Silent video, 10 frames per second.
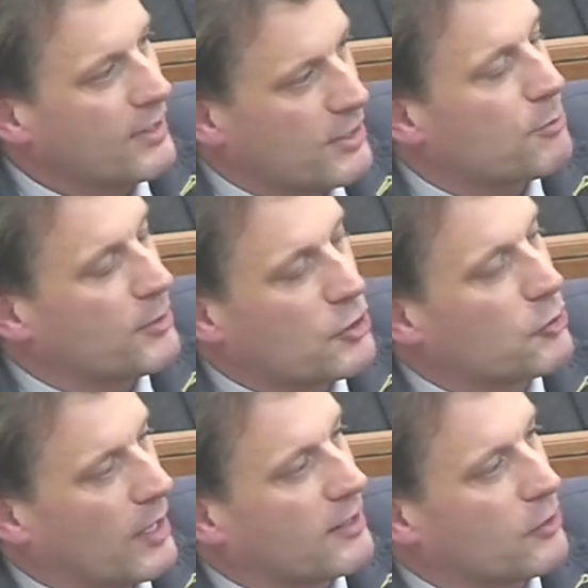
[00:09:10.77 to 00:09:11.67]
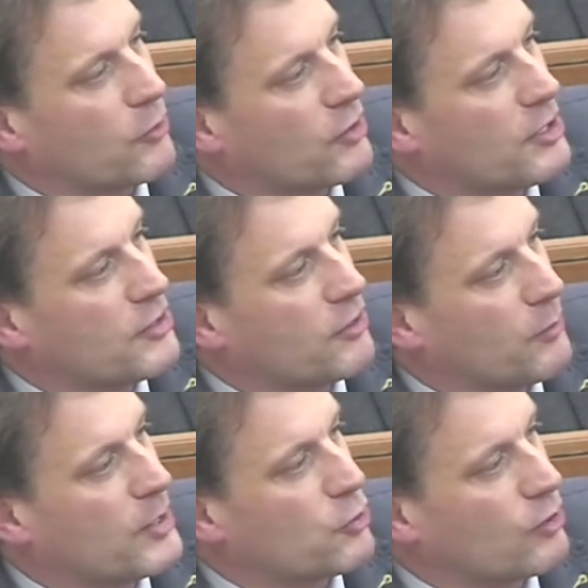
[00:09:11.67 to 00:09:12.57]
spirituality or religion.
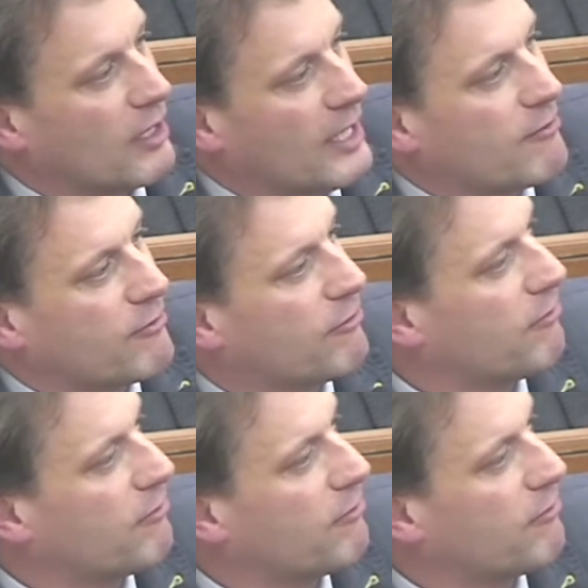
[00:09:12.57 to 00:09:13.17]
We should leave,